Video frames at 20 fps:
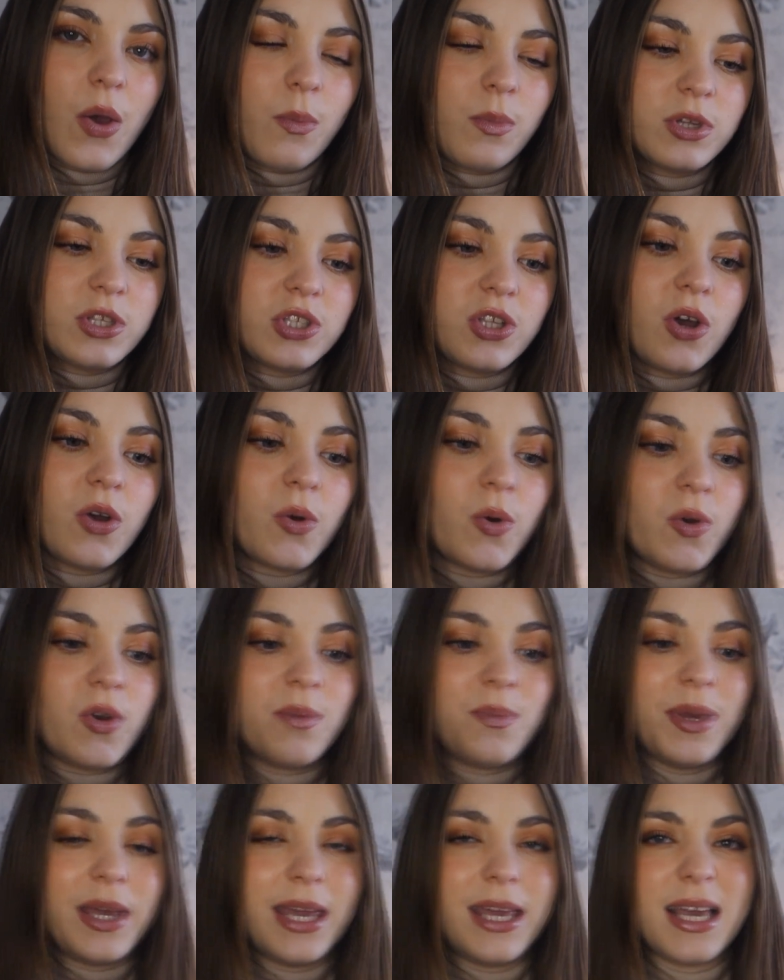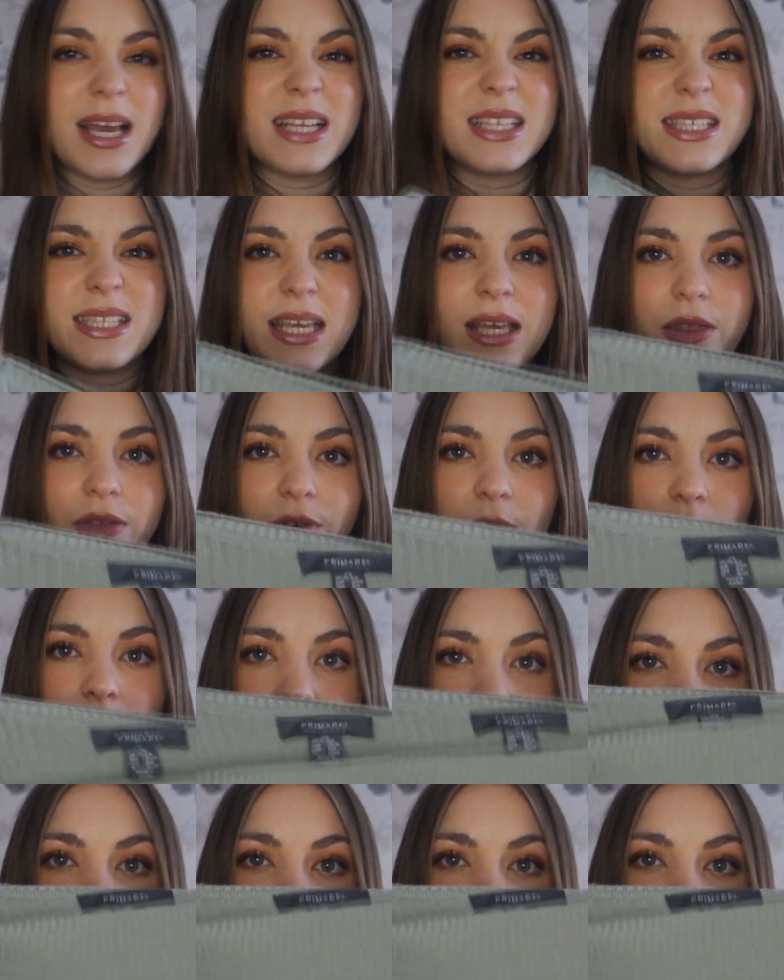but it's not going to be a see-through or